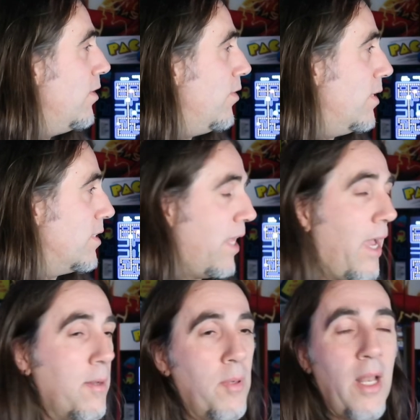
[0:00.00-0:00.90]
there's
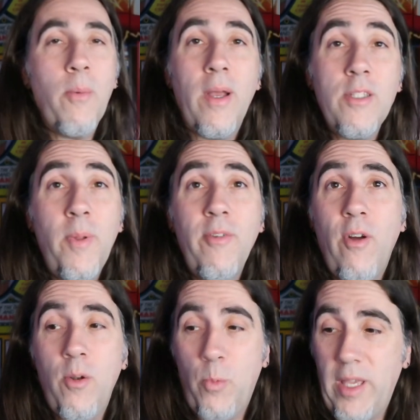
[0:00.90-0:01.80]
that. But anyway, it's been a
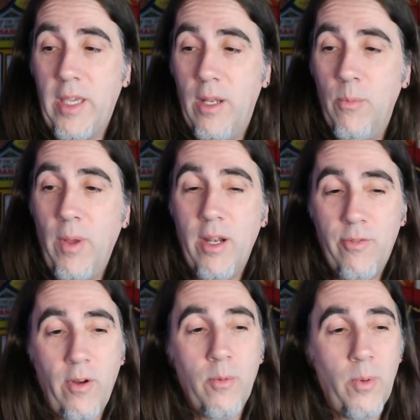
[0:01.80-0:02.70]
fun weekend. We had a
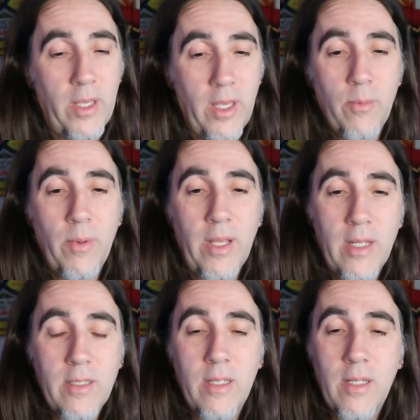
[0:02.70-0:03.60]
fun weekend. We
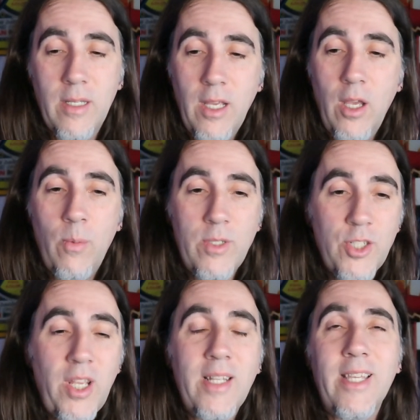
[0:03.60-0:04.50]
got to, we
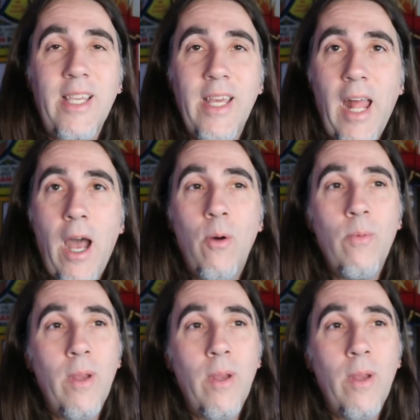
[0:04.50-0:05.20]
just got to get out.